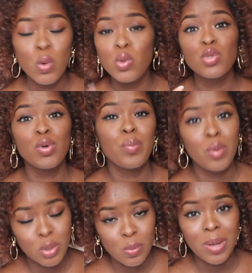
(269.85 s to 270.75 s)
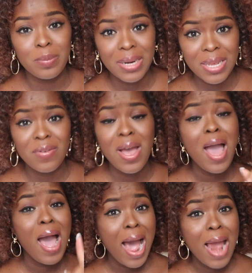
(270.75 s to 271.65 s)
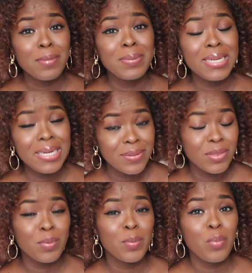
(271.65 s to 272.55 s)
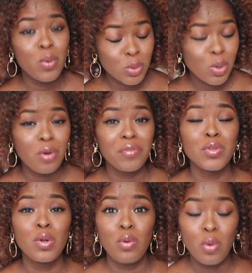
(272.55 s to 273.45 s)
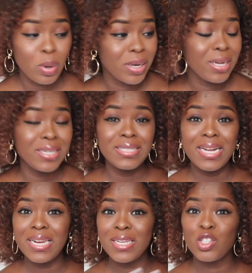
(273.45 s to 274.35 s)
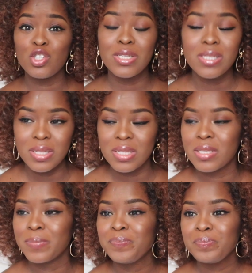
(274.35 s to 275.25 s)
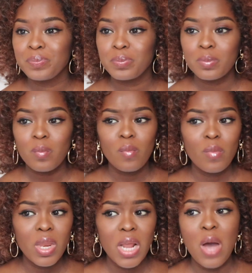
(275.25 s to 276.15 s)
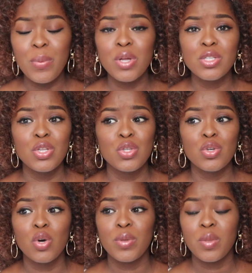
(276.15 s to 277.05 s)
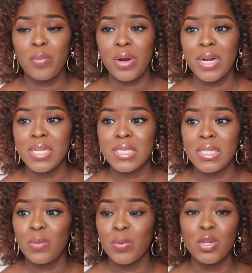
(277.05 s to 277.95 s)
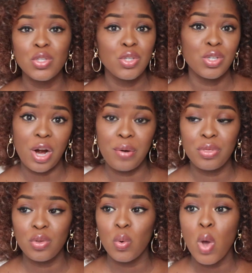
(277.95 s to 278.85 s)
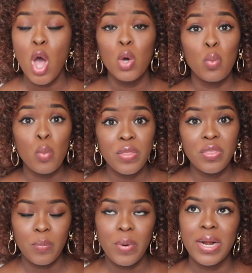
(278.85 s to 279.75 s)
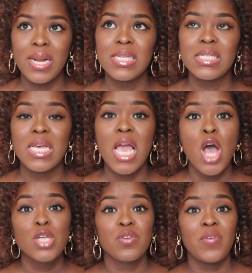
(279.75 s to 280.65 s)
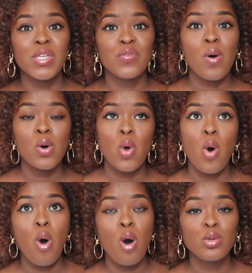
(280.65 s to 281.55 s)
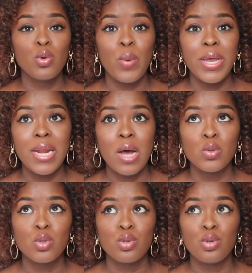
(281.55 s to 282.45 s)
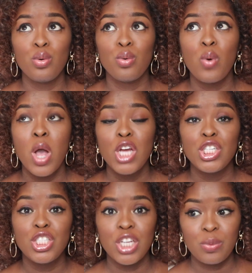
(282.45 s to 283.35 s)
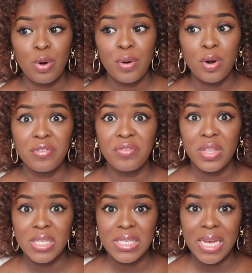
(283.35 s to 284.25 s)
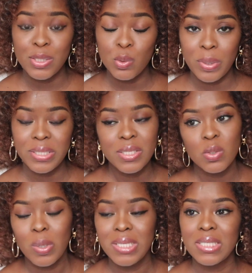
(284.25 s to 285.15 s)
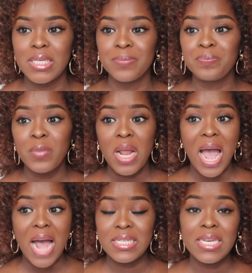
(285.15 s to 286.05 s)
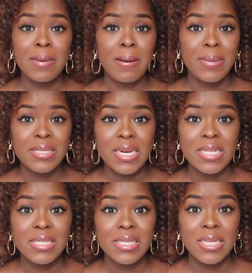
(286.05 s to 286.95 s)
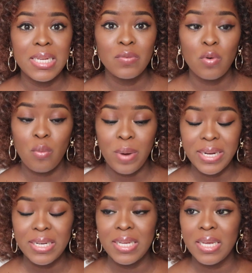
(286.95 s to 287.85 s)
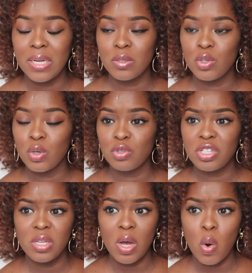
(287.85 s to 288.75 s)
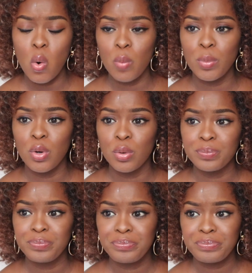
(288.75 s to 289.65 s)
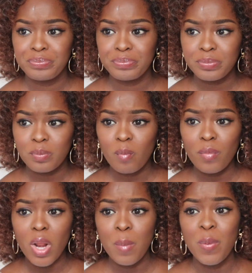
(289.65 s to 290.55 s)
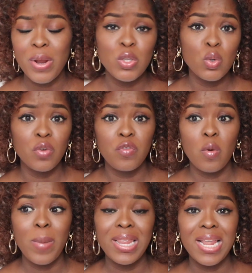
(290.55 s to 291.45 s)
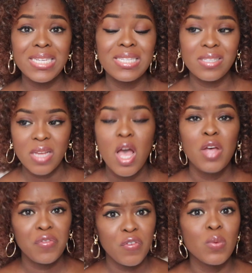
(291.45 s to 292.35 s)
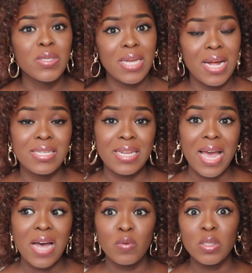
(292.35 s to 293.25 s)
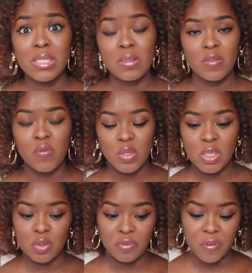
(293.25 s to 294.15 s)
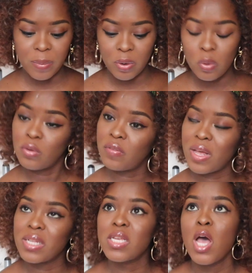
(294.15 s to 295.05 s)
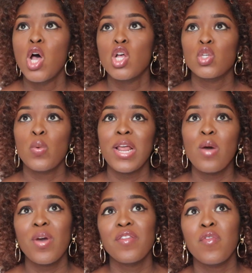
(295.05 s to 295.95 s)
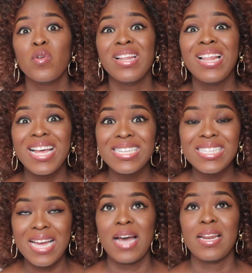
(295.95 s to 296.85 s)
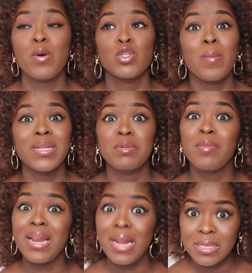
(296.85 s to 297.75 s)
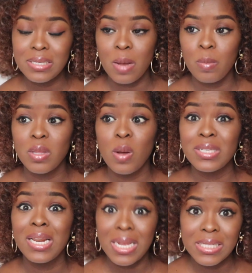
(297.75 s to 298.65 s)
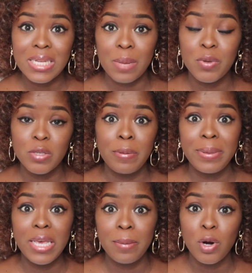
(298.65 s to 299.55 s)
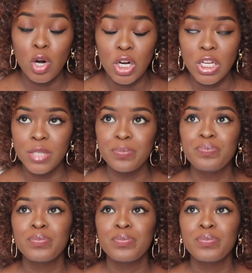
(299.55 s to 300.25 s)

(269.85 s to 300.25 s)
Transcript: Whose report do I believe? I believe the report of the Lord, and that is just it. And we continue to go with the pregnancy, we continue to carry through with the pregnancy. So fast forward all the way now to January of this year, 2020. I had taken my maternity leave already, and you know, just at home, you know, preparing to go for my last few scans that I have until the 14th of February and all of that. So when I went for the last scan, that was not meant to be my last scan, but that was the last scan because baby came early.